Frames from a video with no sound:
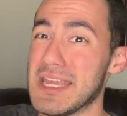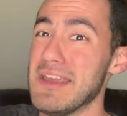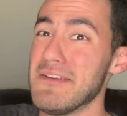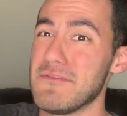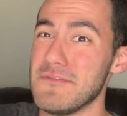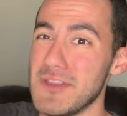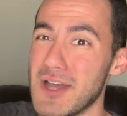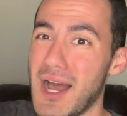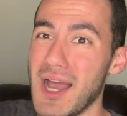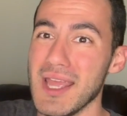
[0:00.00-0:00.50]

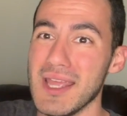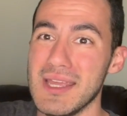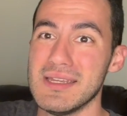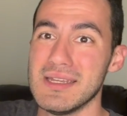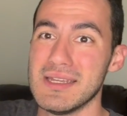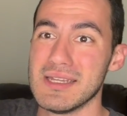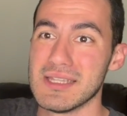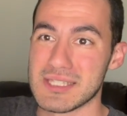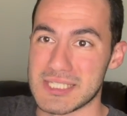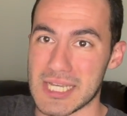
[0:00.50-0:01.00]
If not,
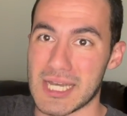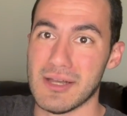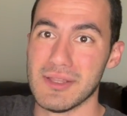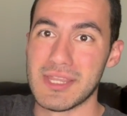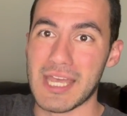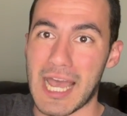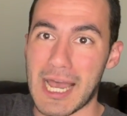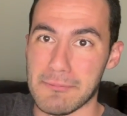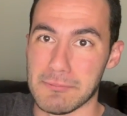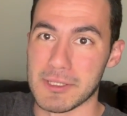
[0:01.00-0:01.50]
tell
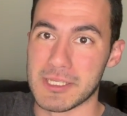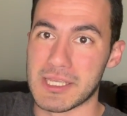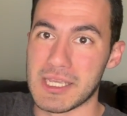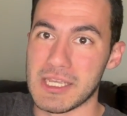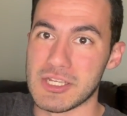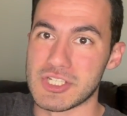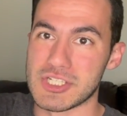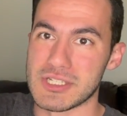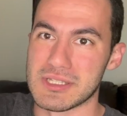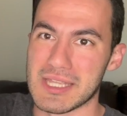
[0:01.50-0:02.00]
the
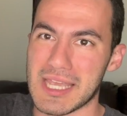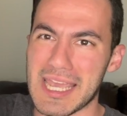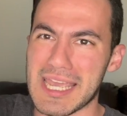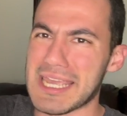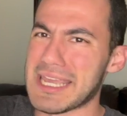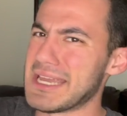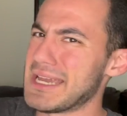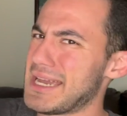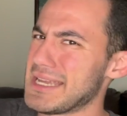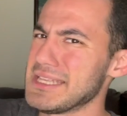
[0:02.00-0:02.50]
application,
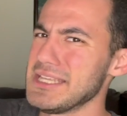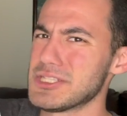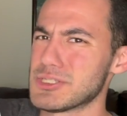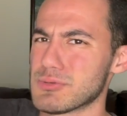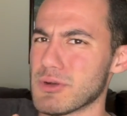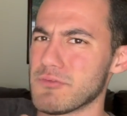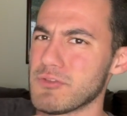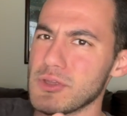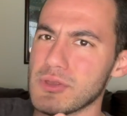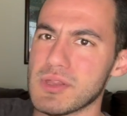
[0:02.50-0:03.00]
hey, I need to
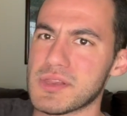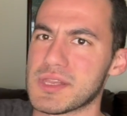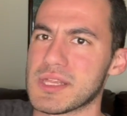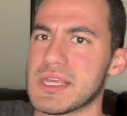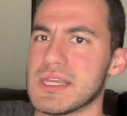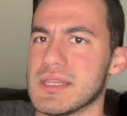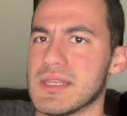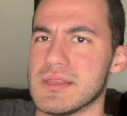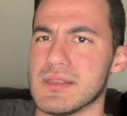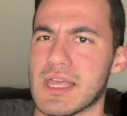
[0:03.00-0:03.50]
review this
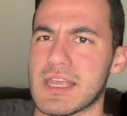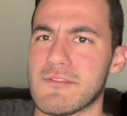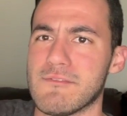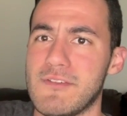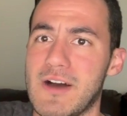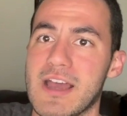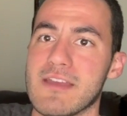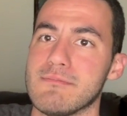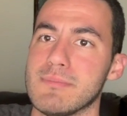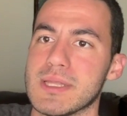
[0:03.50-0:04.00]
again in like
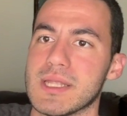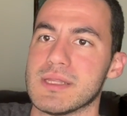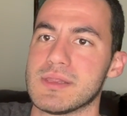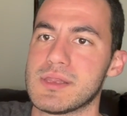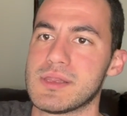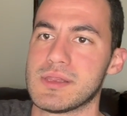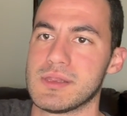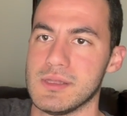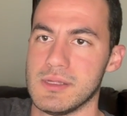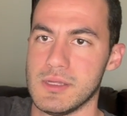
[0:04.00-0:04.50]
5
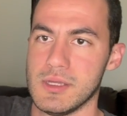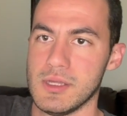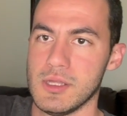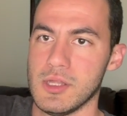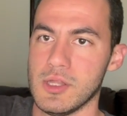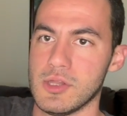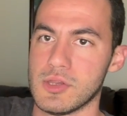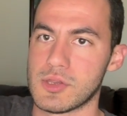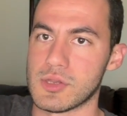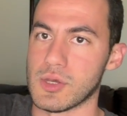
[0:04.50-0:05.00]
minutes.
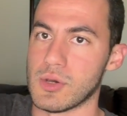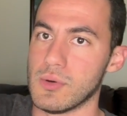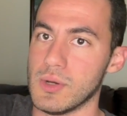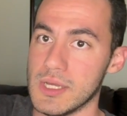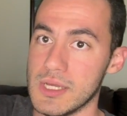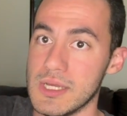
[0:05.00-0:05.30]
So